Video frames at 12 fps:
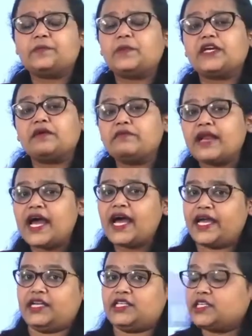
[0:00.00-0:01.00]
It become
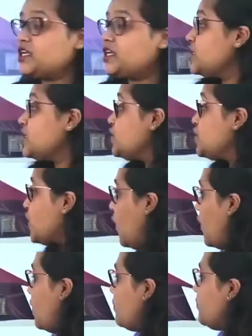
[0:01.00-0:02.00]
night.
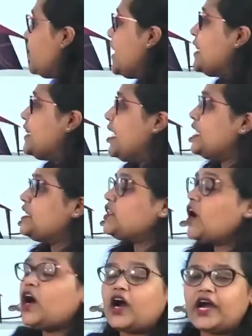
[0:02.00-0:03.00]
So they
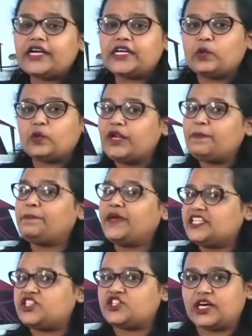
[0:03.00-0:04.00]
thought we'll
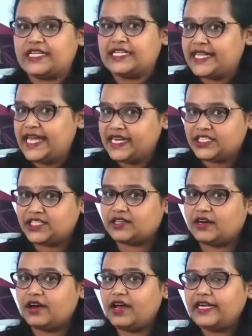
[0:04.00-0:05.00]
pitch a tent
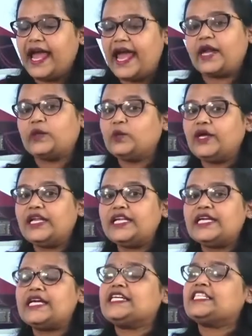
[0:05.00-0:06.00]
here and we'll
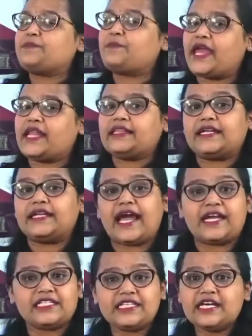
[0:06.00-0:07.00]
spend the
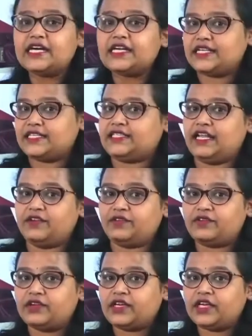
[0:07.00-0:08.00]
night here itself.
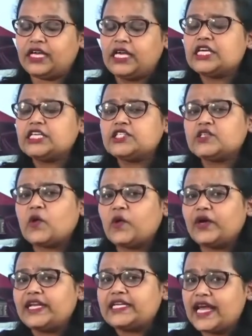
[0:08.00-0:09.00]

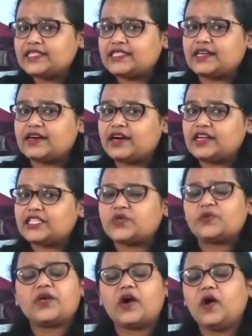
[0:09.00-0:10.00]
So in desert
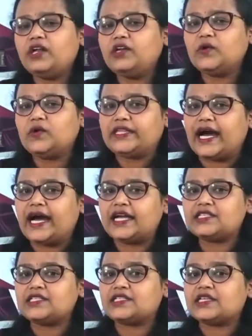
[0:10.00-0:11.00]
we all know
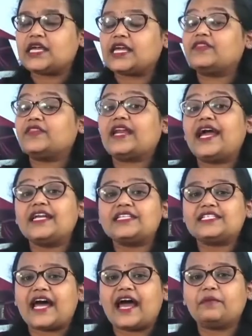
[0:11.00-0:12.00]
that in the
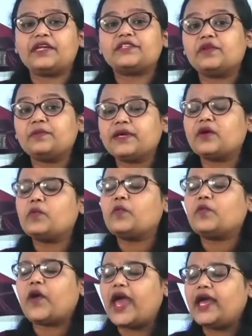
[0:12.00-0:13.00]
night time it will
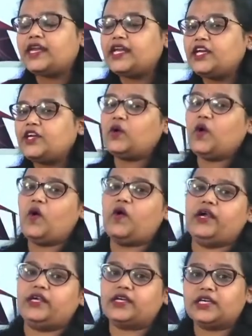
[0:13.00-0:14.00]
become very
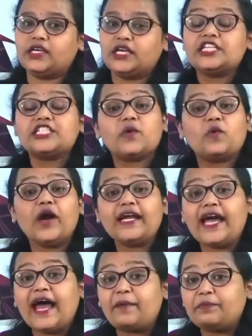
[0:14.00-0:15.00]
cold. So
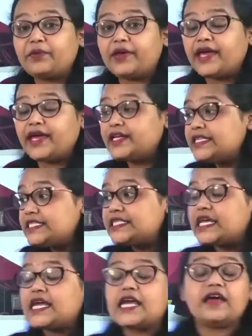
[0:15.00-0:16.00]
what happens?
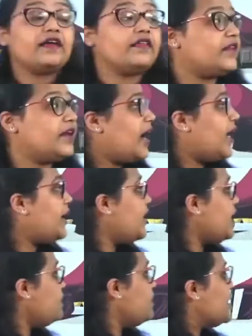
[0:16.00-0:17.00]
The
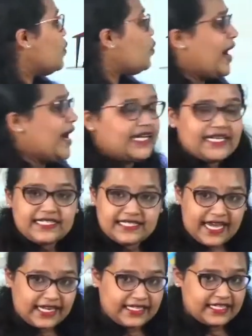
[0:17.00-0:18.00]
Arab went
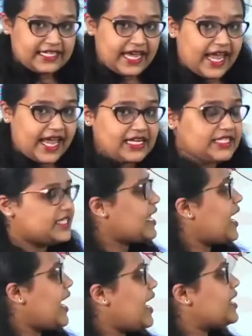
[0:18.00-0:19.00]
inside the tent
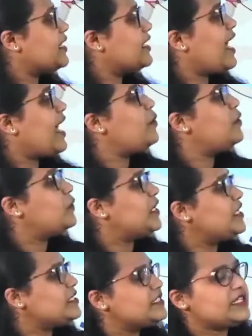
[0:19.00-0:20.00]
and the camel
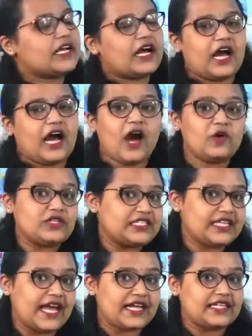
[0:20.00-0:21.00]
was
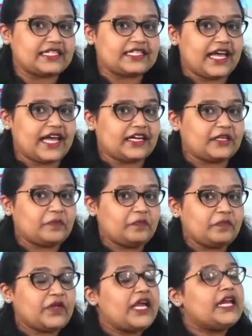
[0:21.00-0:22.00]
outside the tent.
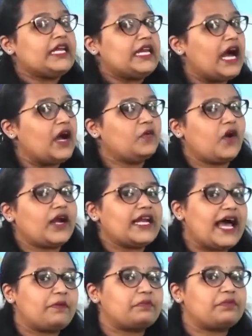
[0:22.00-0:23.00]
Now what
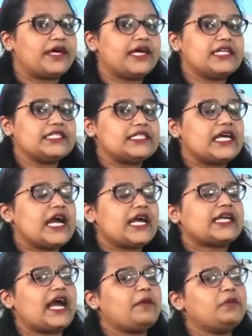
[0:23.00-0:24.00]
happens?
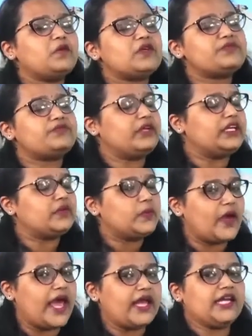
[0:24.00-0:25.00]
Camel was feeling
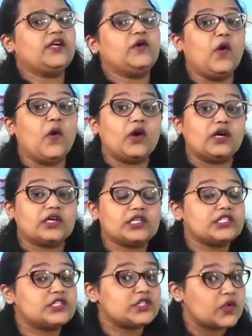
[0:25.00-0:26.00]
very cold.
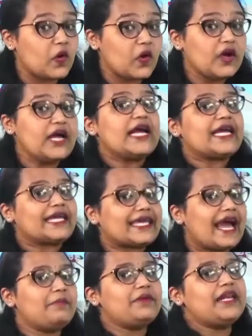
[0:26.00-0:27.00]
So
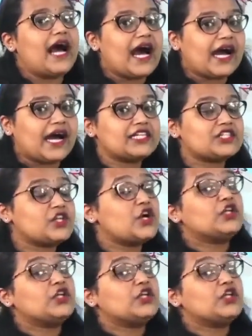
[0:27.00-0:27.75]
camel asked